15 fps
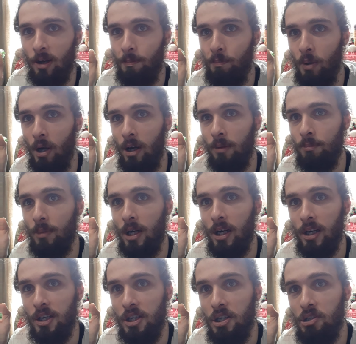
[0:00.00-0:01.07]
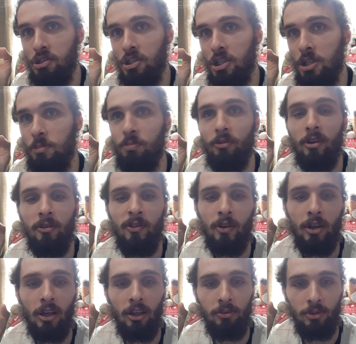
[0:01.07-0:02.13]
up on my YouTube. If you
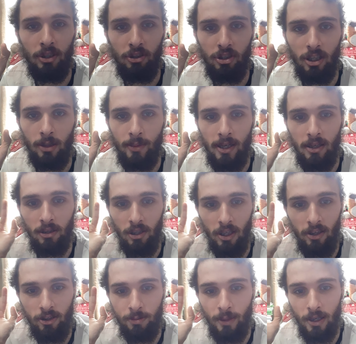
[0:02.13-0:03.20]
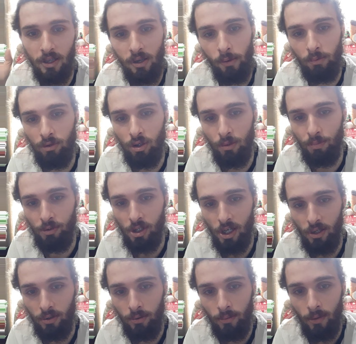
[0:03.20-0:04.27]
guys want to check them out, go to my YouTube
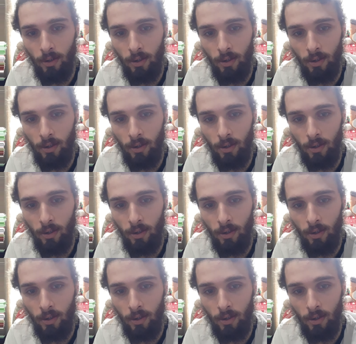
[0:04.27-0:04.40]
channel